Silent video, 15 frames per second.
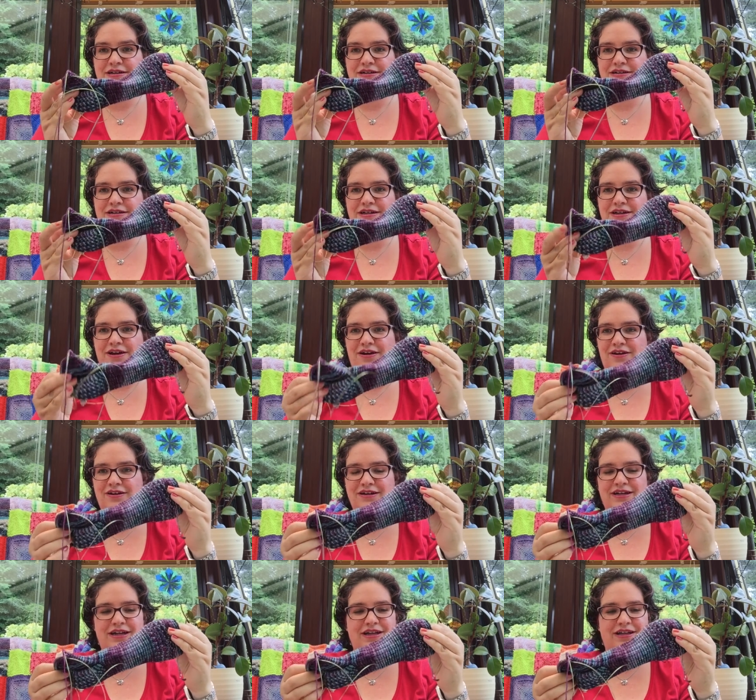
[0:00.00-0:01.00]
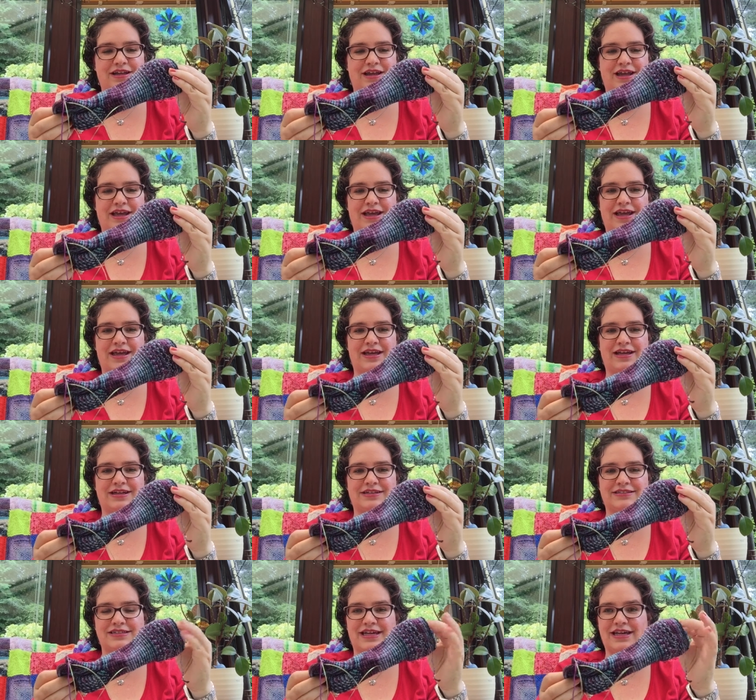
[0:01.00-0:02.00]
yarn
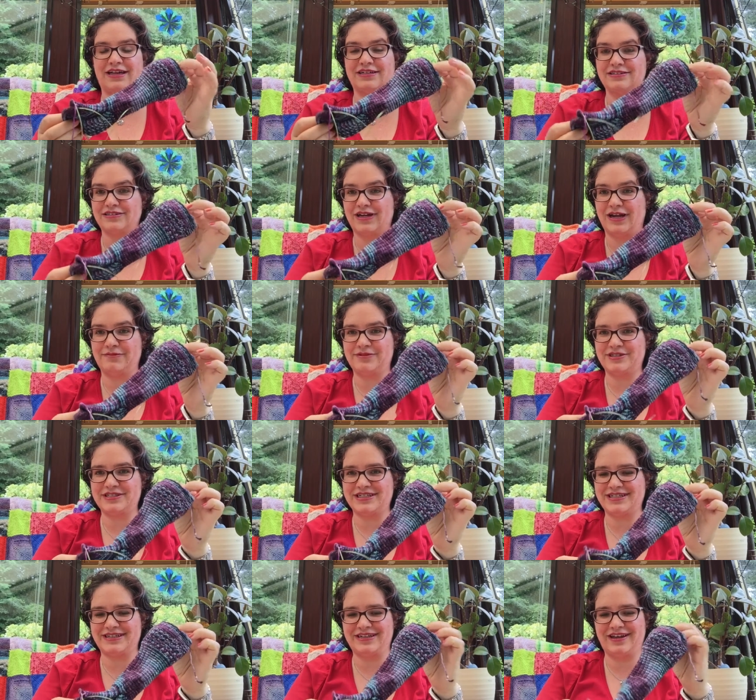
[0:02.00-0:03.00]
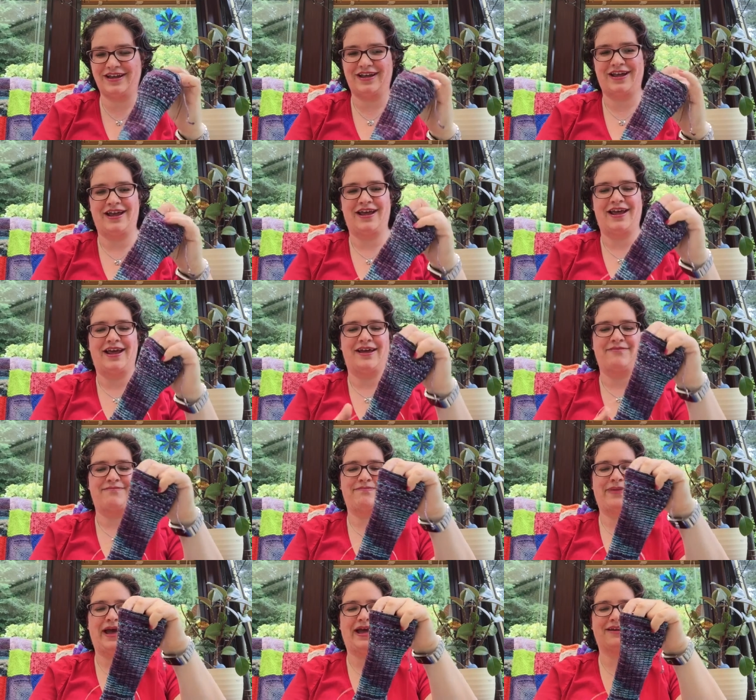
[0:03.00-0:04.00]
and a Hunter Hammersen
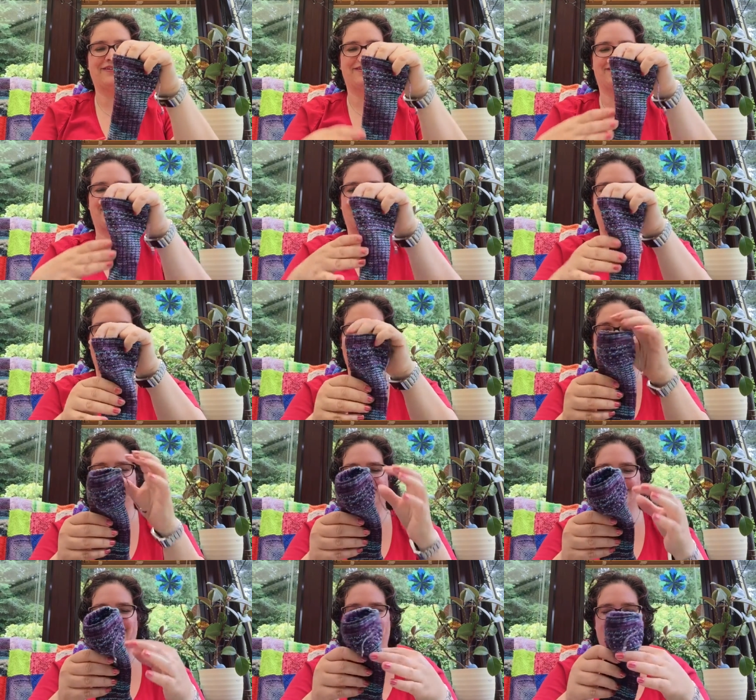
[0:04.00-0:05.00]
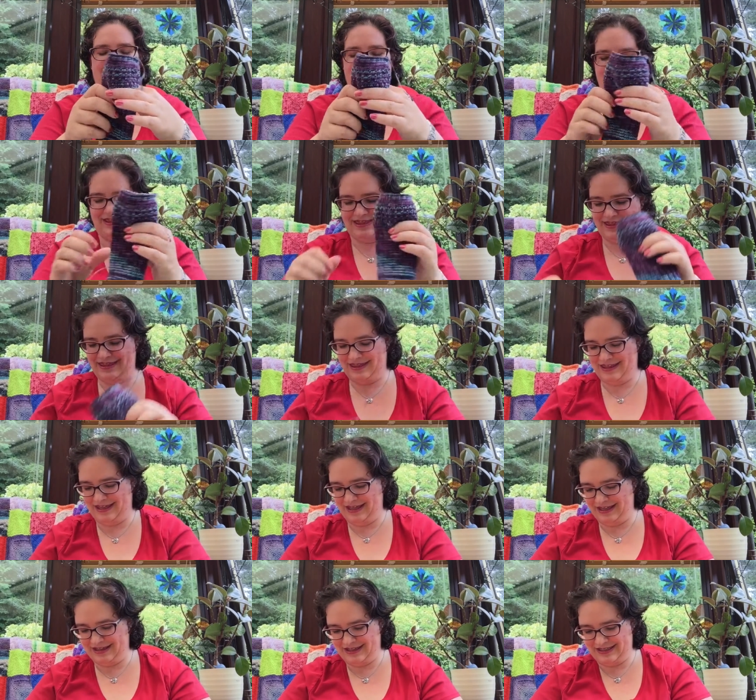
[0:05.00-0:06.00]
pattern, and this, I
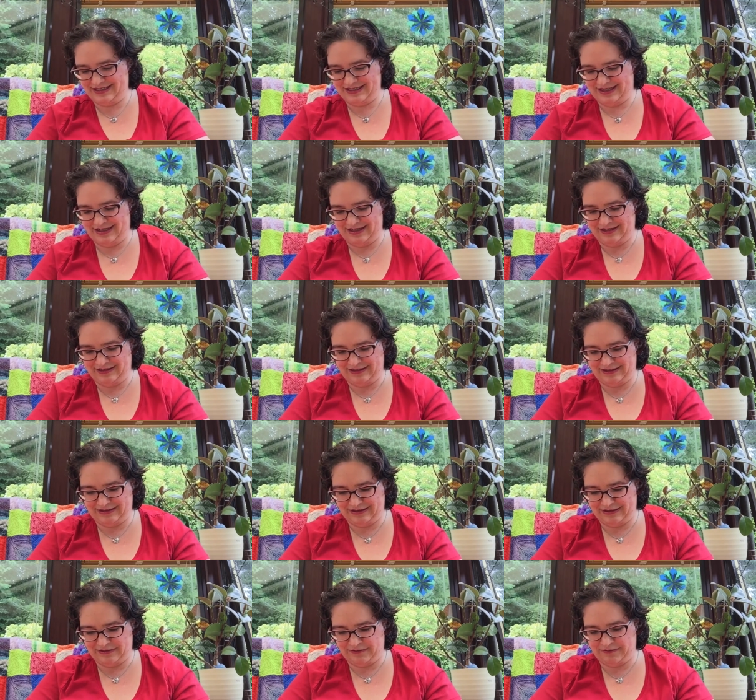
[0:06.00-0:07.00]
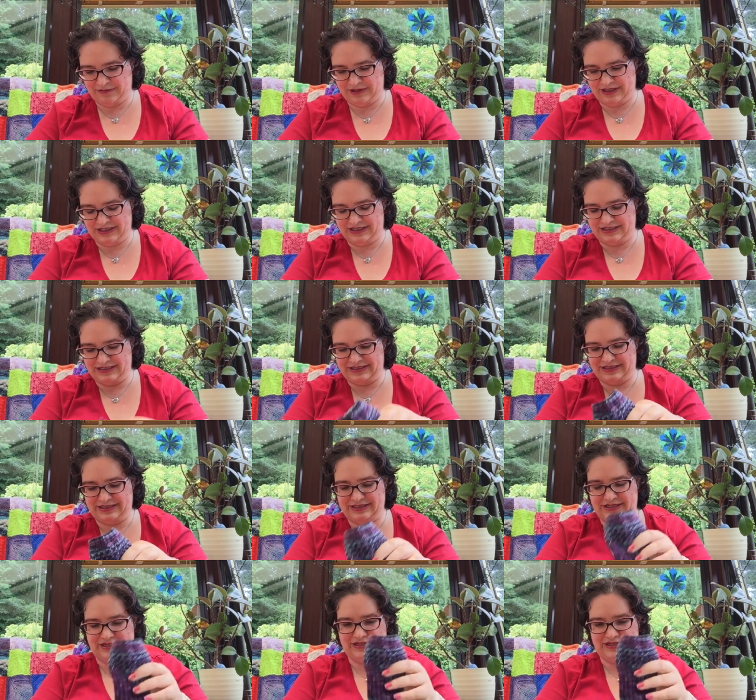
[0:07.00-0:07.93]
think this color was